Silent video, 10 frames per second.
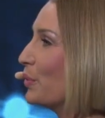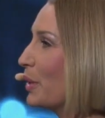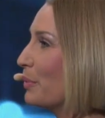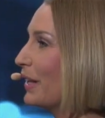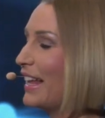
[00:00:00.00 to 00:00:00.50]

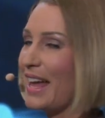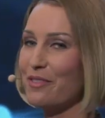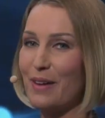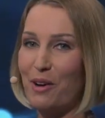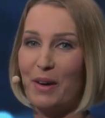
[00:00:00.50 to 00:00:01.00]
we will
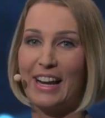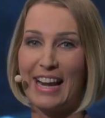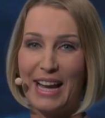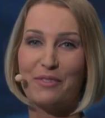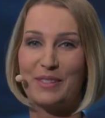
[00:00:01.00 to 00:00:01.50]
have our
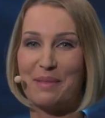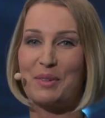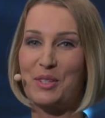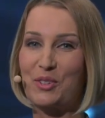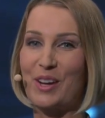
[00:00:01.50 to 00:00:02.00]
live
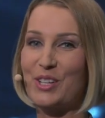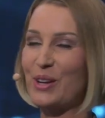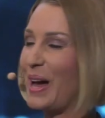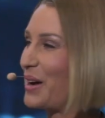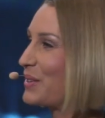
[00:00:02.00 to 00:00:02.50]

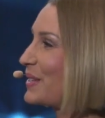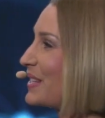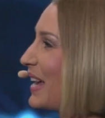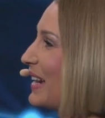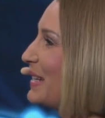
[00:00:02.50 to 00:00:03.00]
demonstration
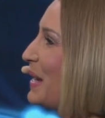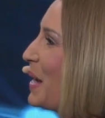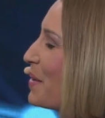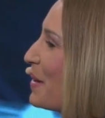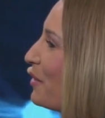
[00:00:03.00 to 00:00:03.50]
outside. But